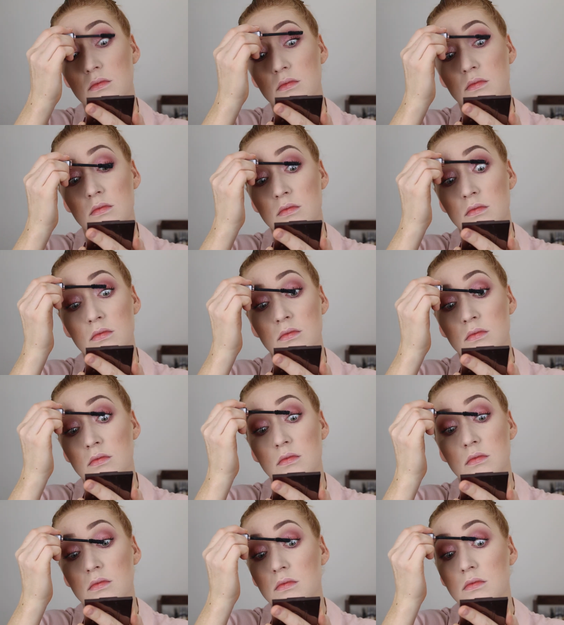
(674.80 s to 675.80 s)

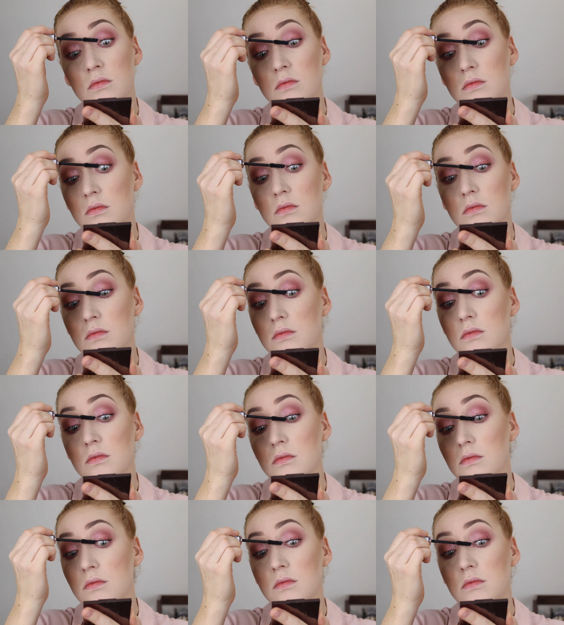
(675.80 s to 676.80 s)

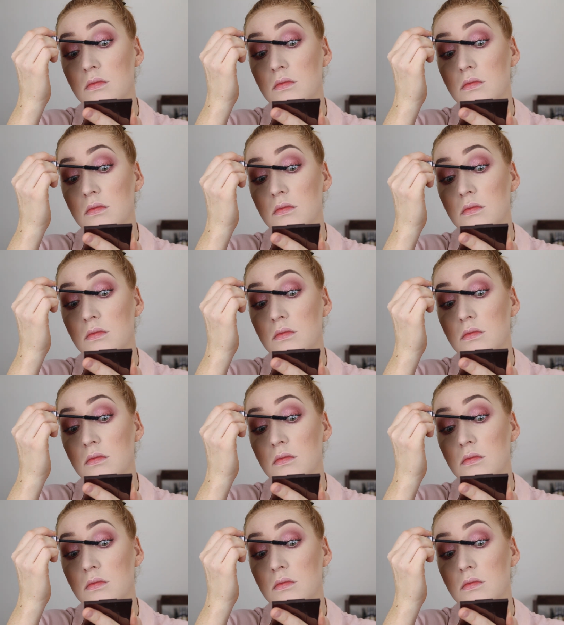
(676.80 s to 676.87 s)
Nobody speaks.